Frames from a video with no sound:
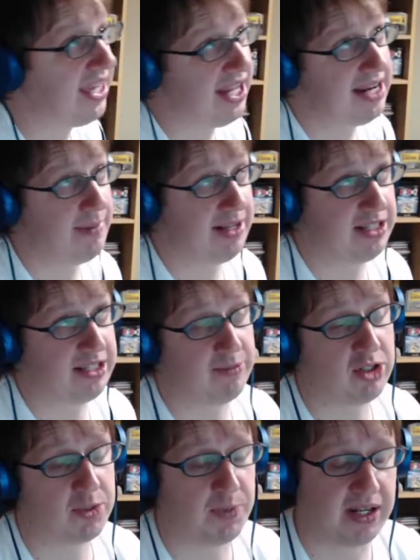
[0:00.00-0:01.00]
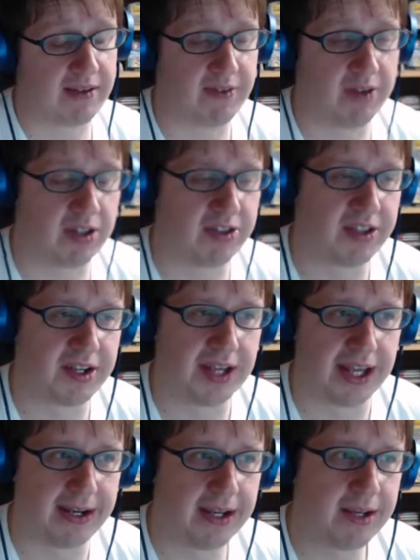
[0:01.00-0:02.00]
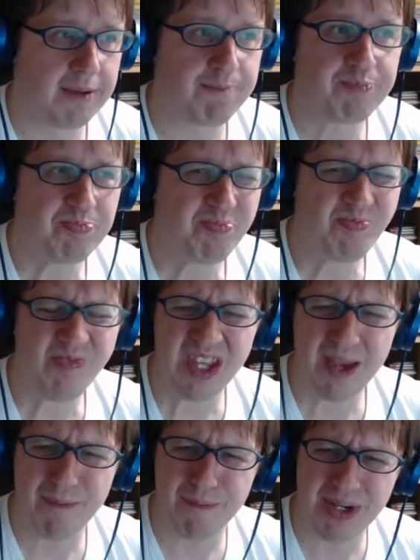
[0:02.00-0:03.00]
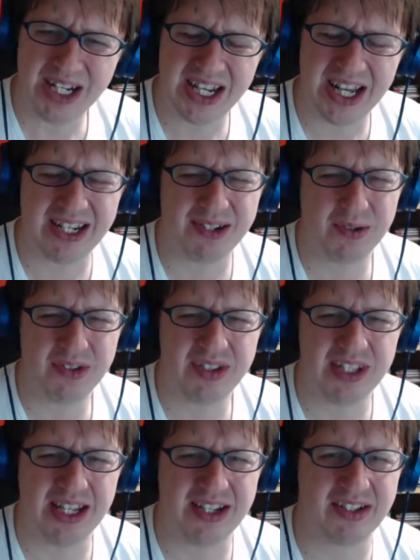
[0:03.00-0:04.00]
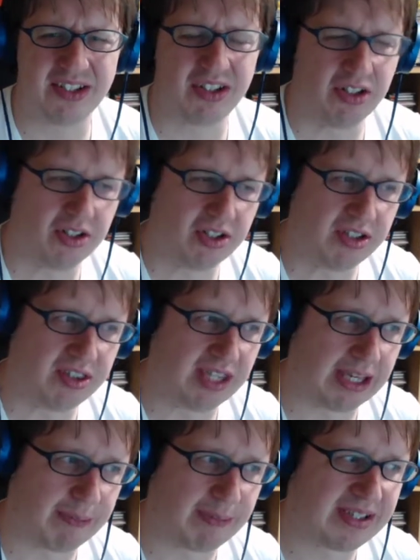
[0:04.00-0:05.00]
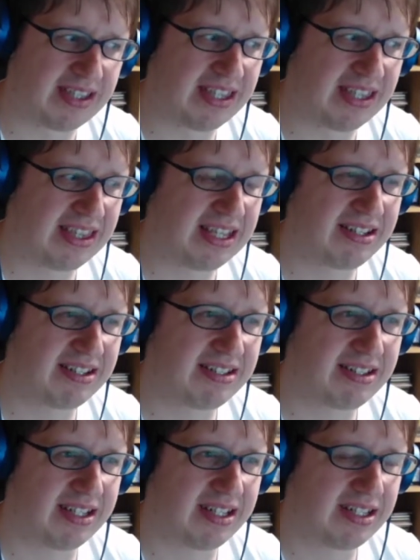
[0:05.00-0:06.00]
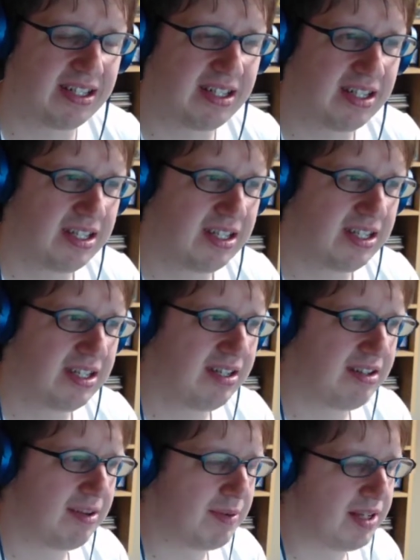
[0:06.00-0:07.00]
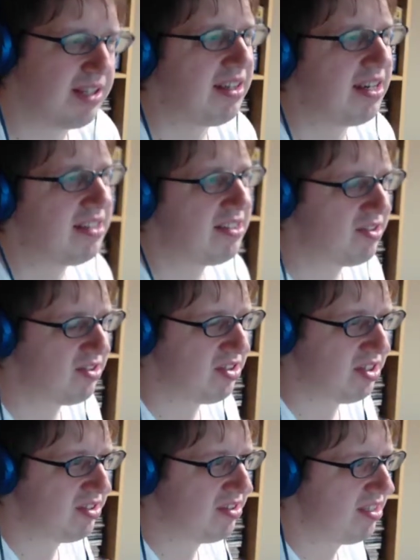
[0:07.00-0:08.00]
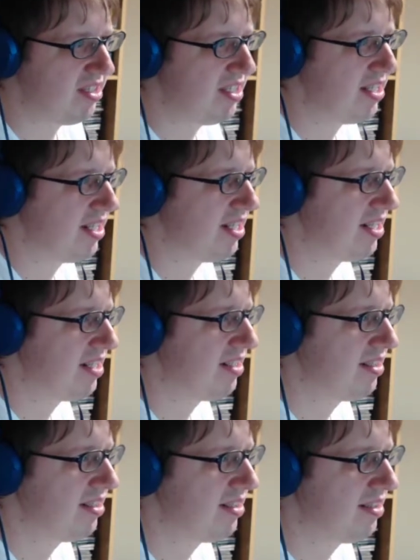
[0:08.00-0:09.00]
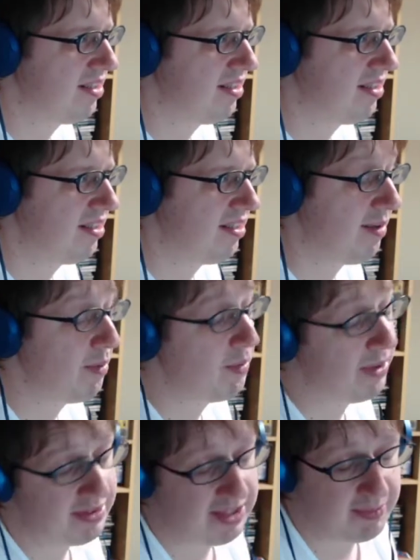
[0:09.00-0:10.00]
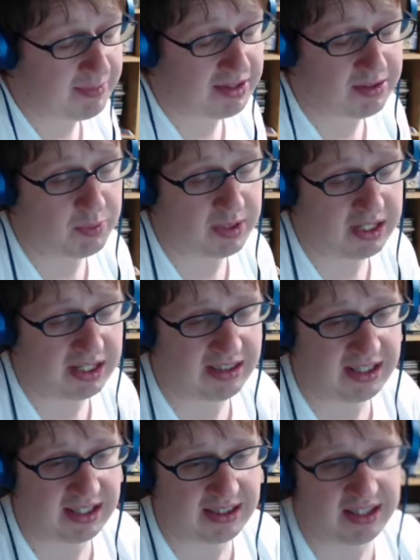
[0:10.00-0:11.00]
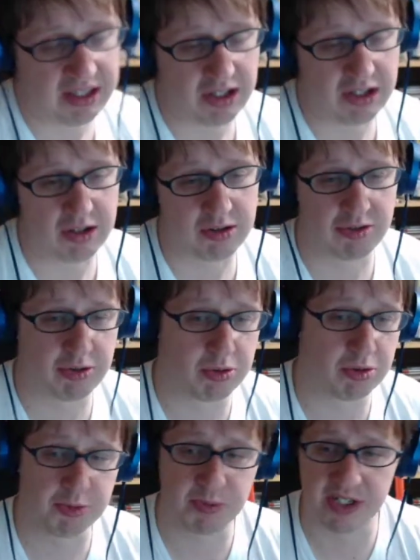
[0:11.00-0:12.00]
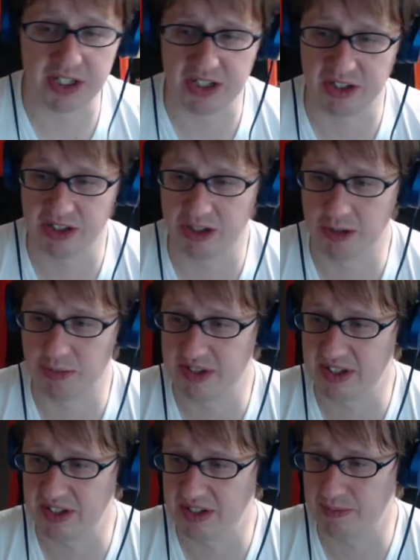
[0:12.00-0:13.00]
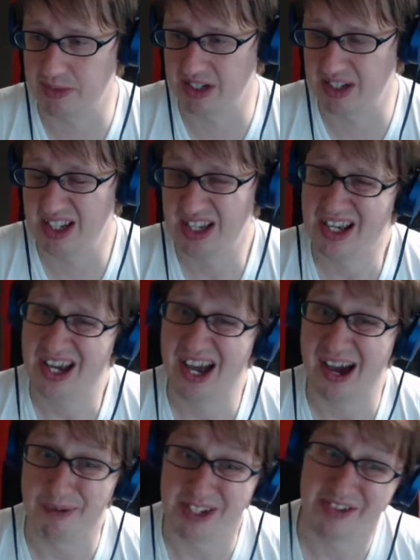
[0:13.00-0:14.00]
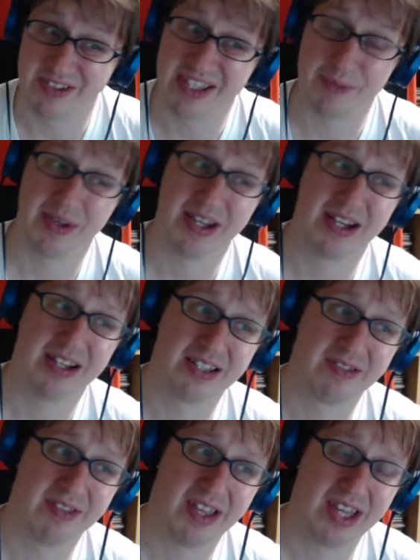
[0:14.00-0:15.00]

imagine them just banning Field of the Dead. But I don't see that as a good thing because I think that yes, there's the. We were seen by the winning thing that Gruul is potentially in a good position, but how much of it is that because of